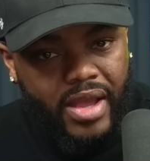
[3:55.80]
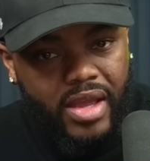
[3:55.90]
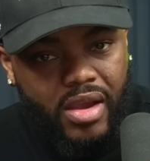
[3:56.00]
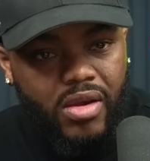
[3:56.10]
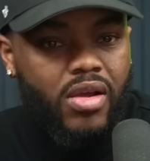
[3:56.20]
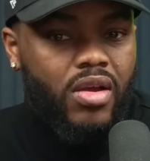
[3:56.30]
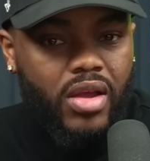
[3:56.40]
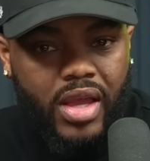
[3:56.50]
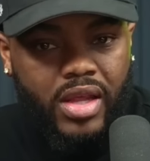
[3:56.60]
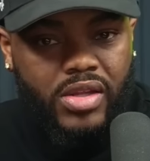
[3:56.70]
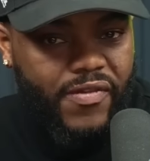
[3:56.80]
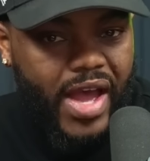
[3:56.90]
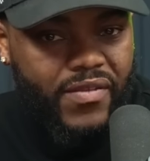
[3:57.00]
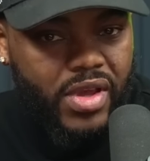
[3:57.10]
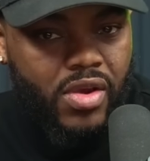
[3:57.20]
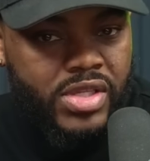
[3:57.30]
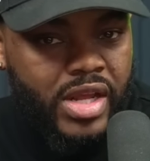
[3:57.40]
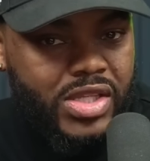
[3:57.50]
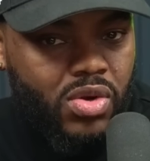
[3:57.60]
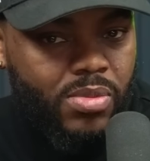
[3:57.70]
here in 5 years and they
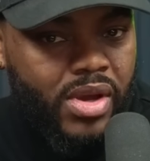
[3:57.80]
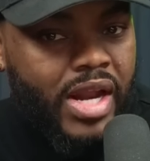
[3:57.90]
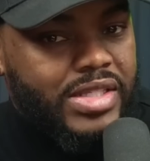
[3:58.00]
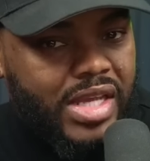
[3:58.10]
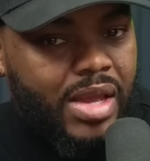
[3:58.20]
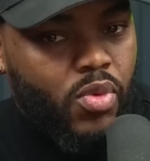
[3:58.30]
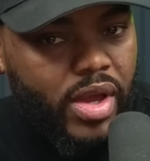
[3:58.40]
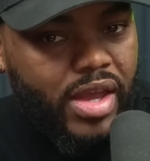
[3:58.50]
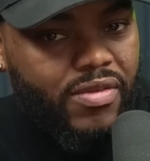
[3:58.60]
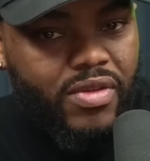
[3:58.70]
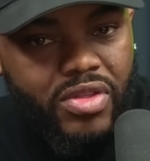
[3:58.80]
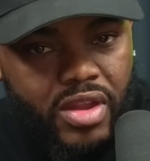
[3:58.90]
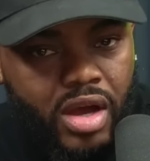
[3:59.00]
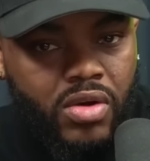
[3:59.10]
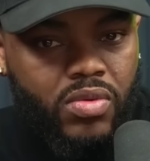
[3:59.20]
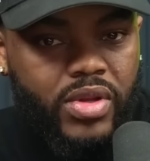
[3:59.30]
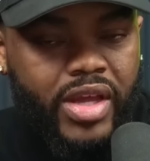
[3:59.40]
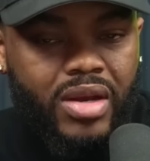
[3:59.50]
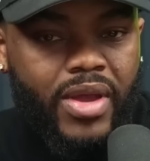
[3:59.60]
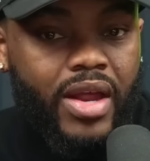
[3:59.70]
still going to be on that same wave? No, they're going
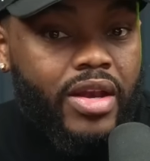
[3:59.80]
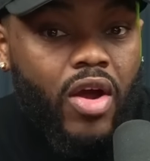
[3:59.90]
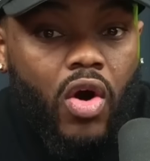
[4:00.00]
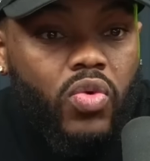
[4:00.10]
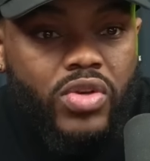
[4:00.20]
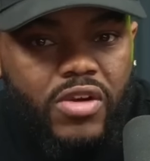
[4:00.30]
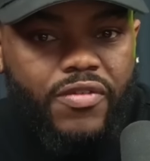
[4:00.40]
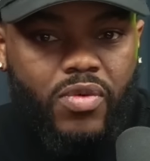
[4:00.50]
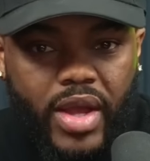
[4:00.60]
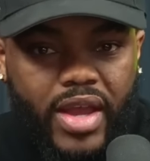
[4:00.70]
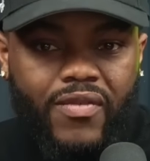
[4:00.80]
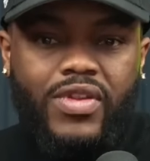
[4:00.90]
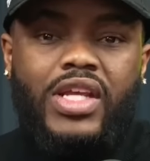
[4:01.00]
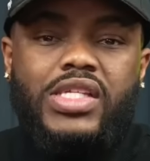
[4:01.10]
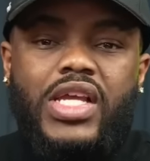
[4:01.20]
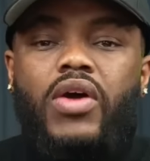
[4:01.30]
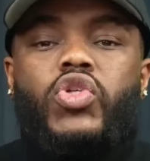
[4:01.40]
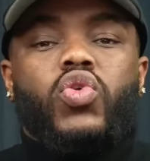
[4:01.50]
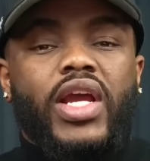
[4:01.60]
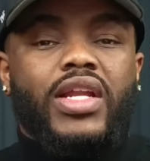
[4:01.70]
to be on a whole different wave. This is how
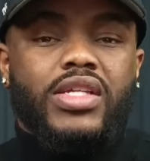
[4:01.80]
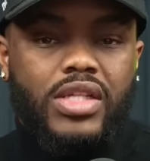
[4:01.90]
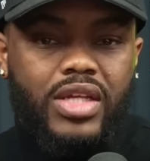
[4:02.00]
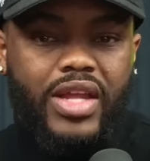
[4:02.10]
trading is looked